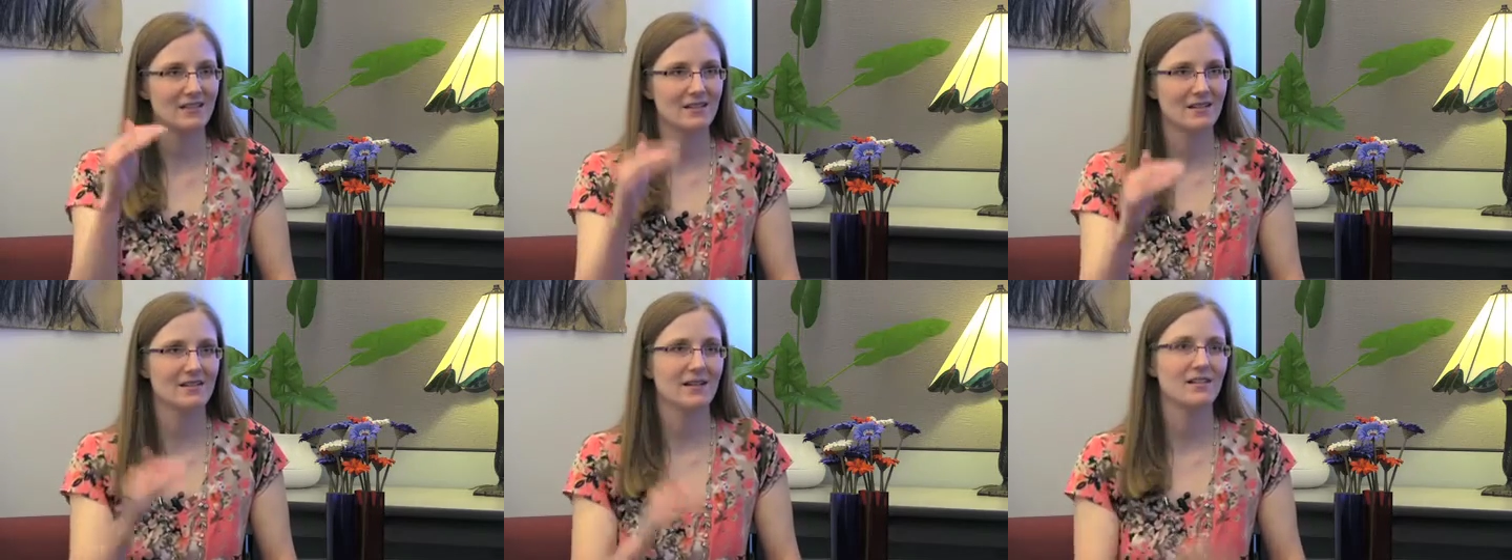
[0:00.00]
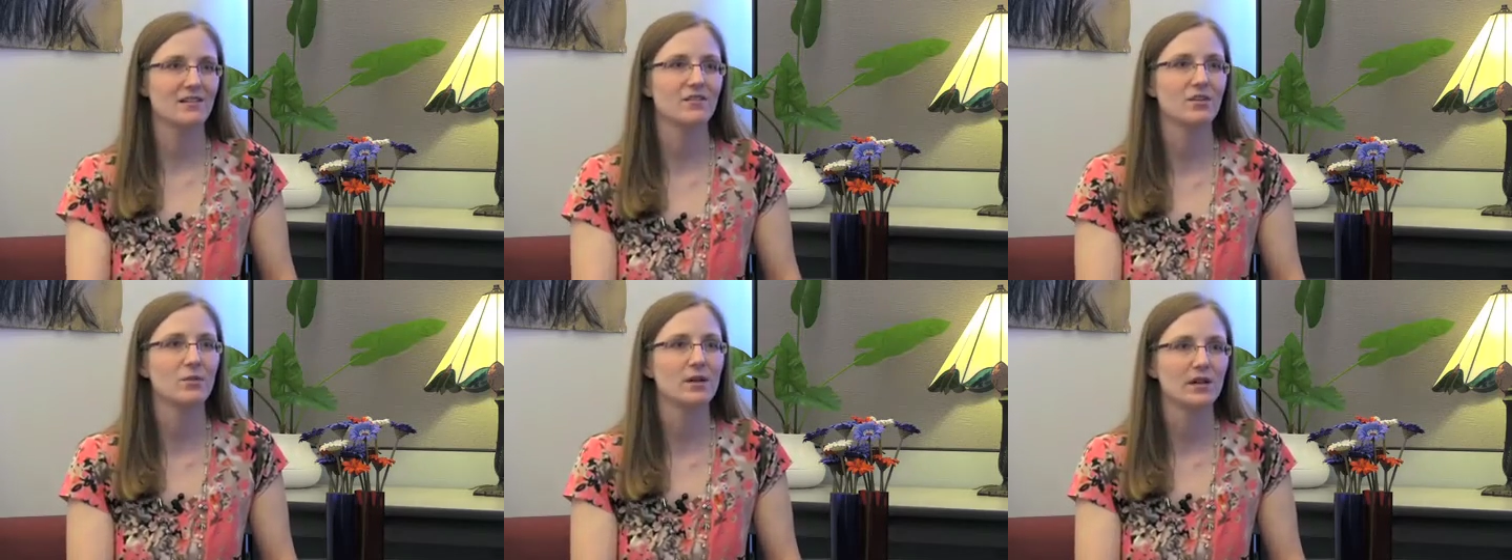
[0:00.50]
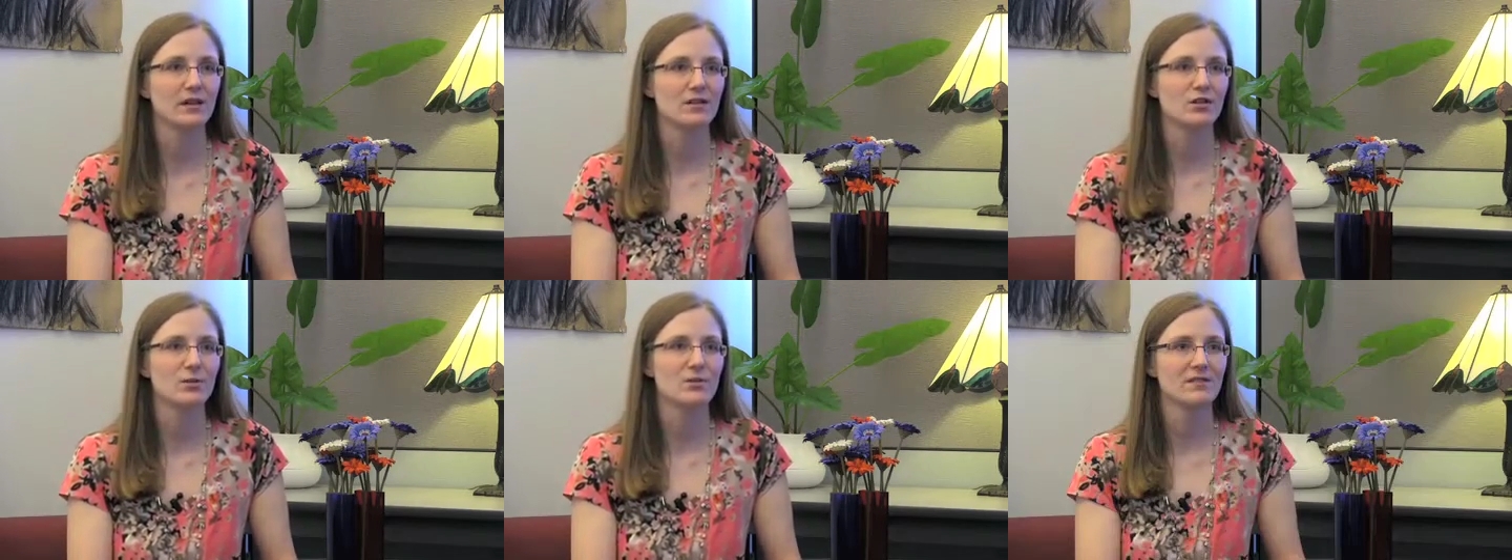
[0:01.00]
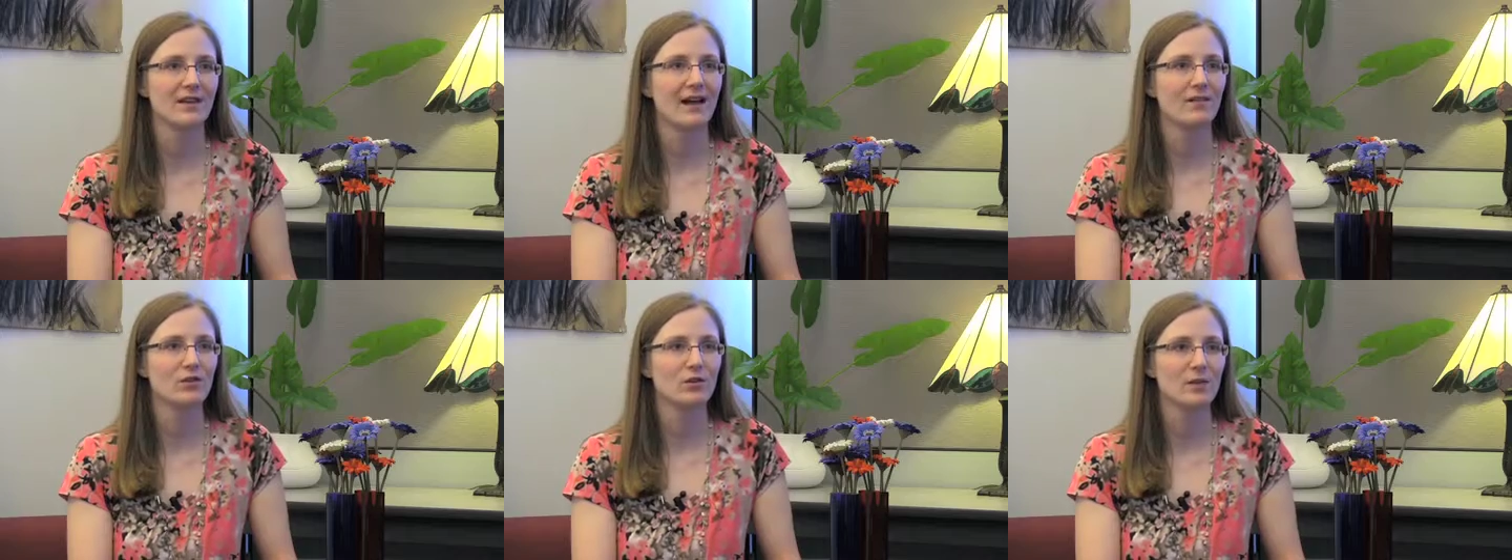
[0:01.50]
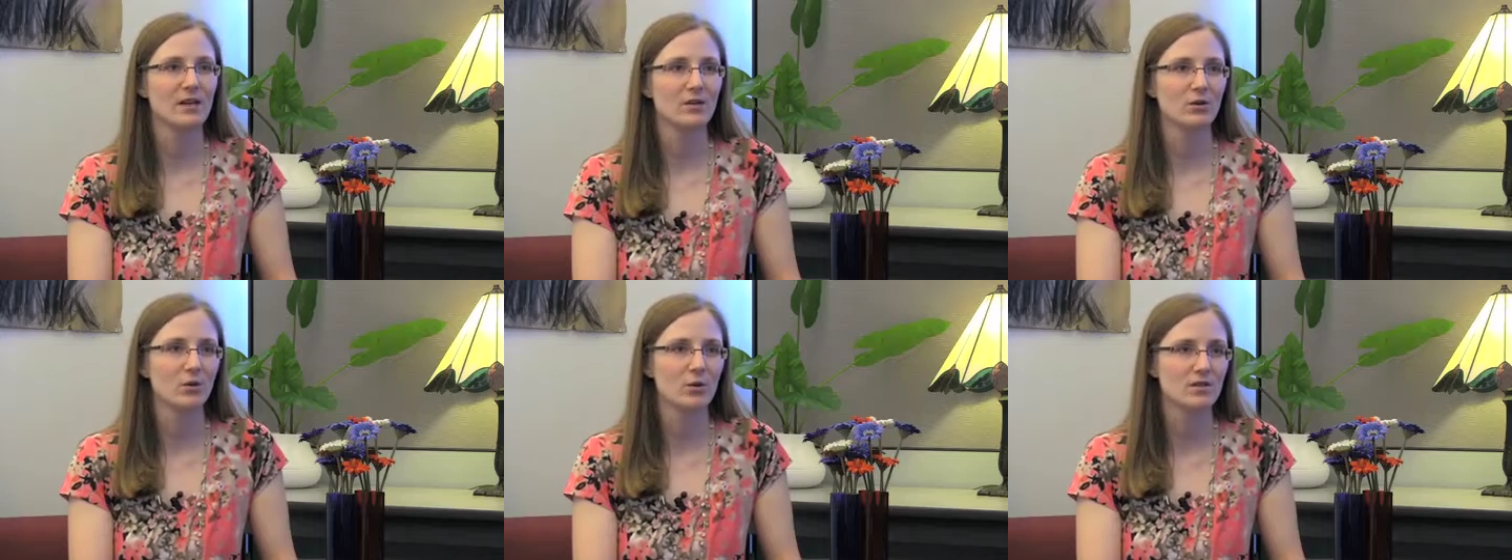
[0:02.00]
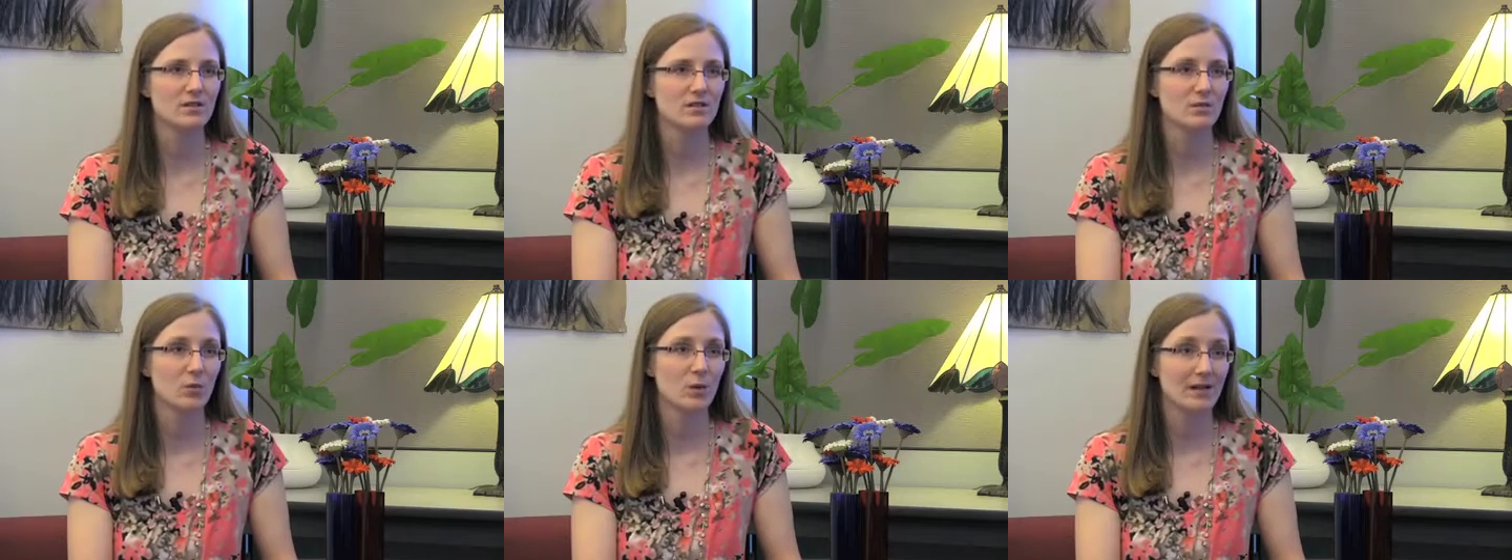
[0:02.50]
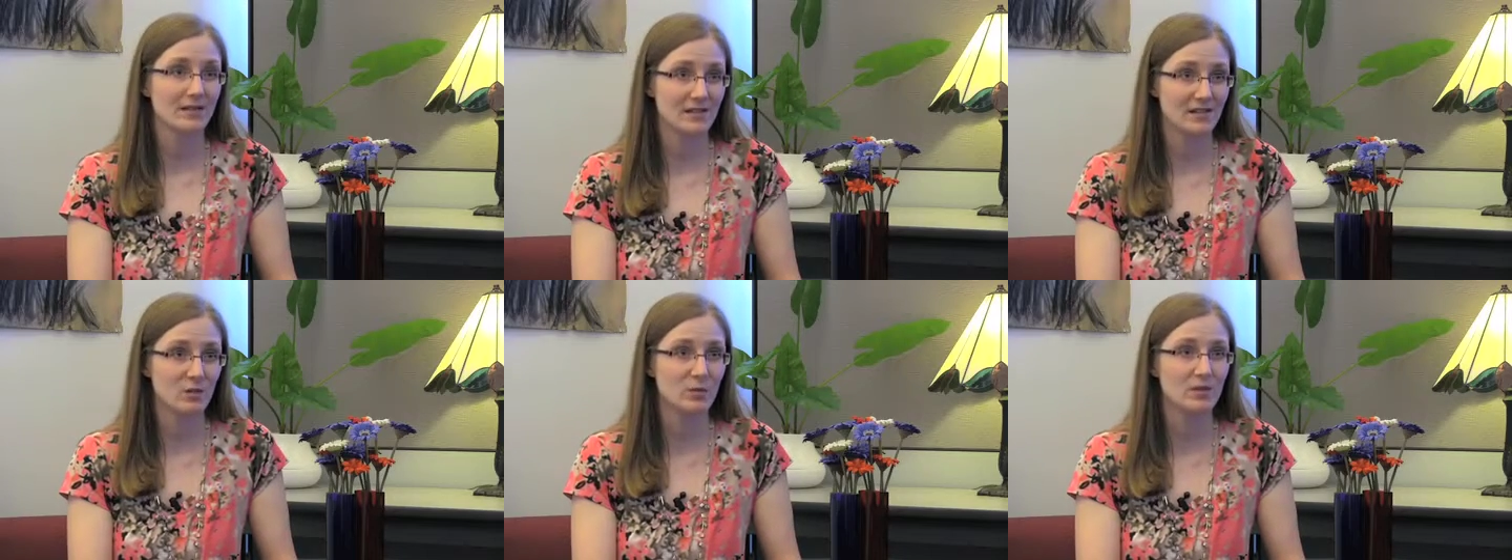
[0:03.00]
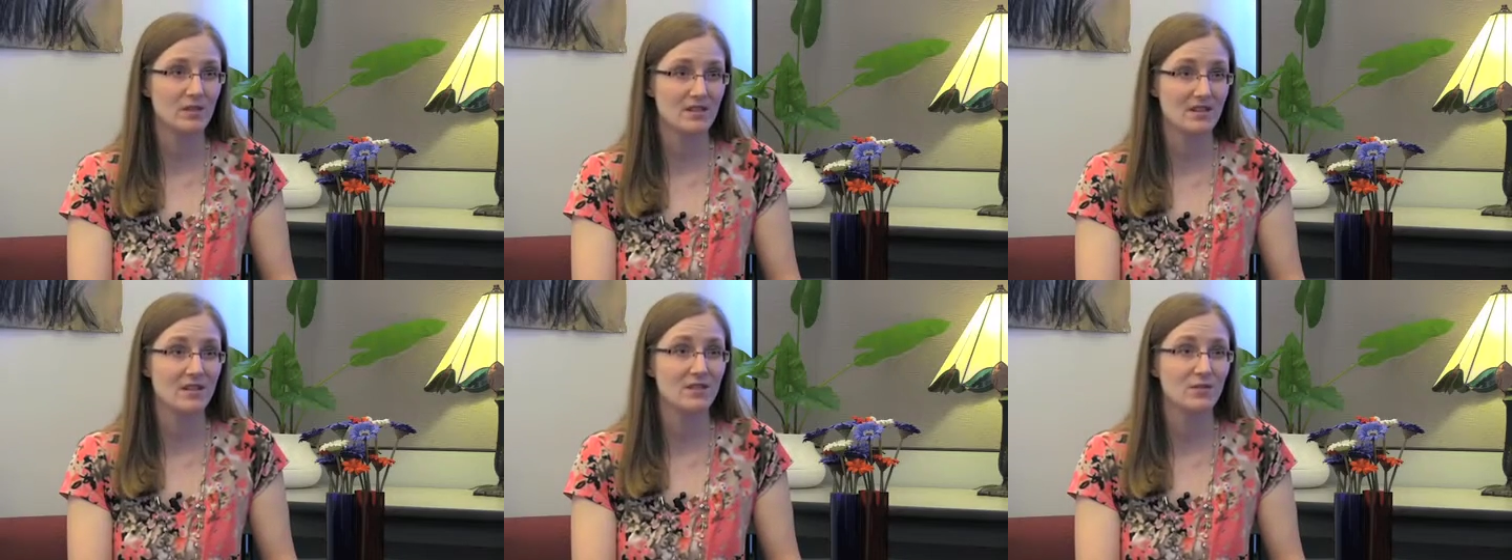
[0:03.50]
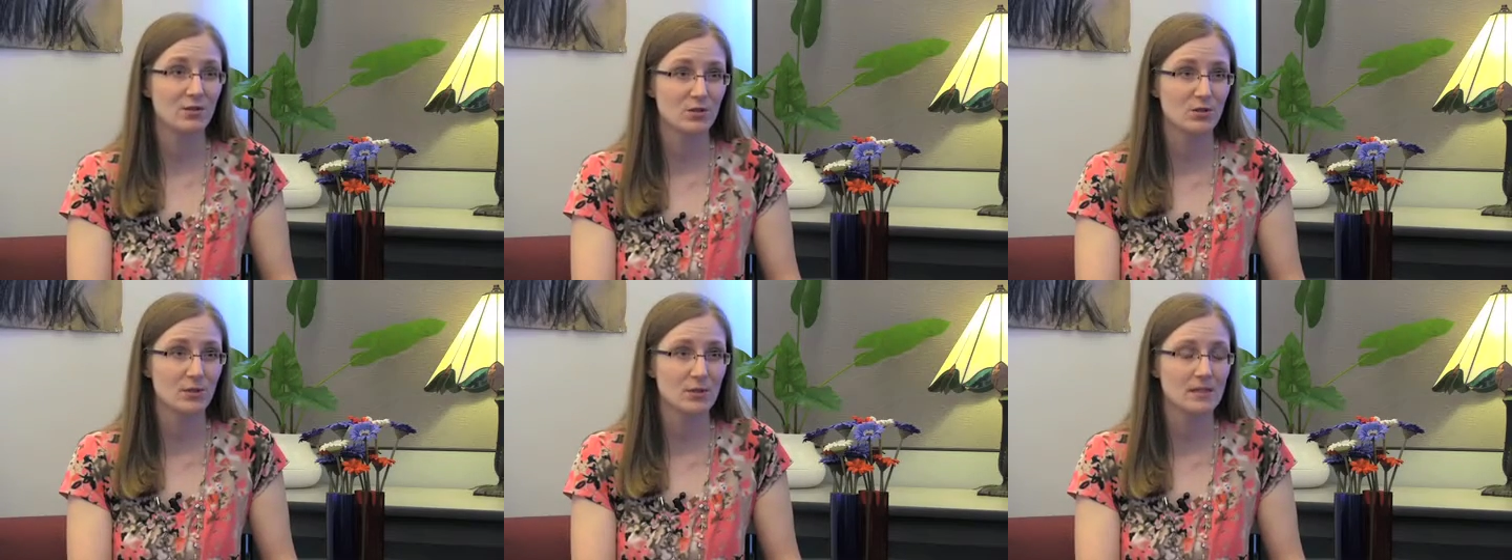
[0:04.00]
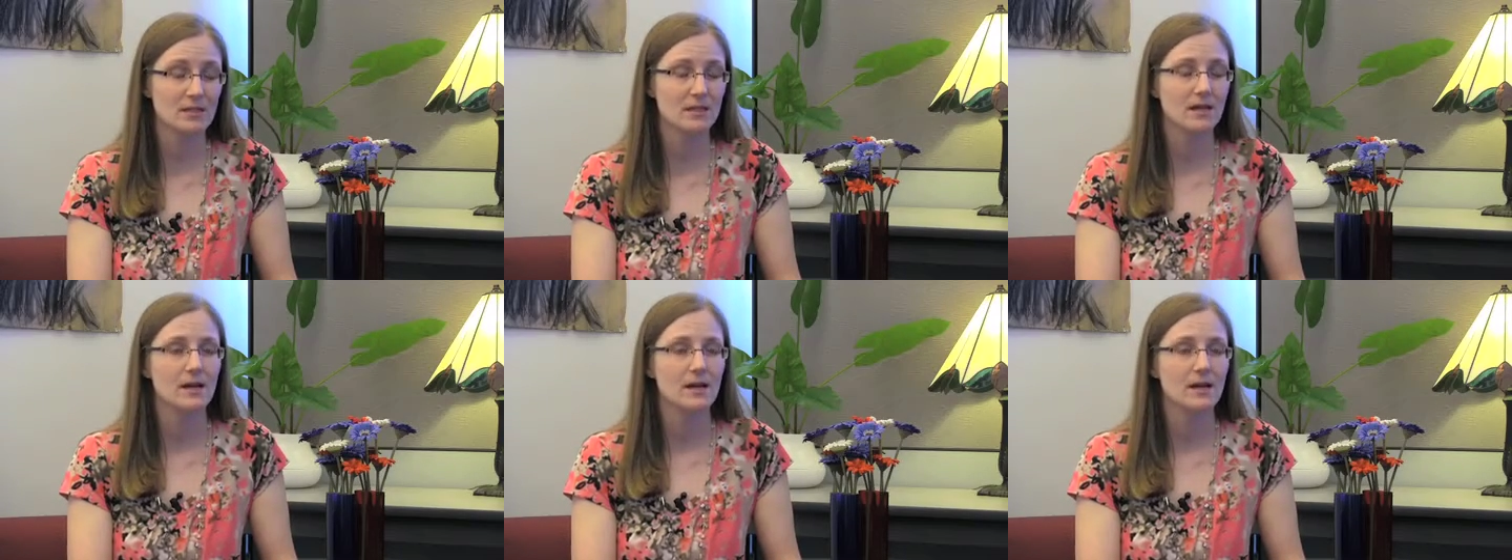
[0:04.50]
in a sense, if you will, in terms of how to make your courses more accessible to the needs of your students.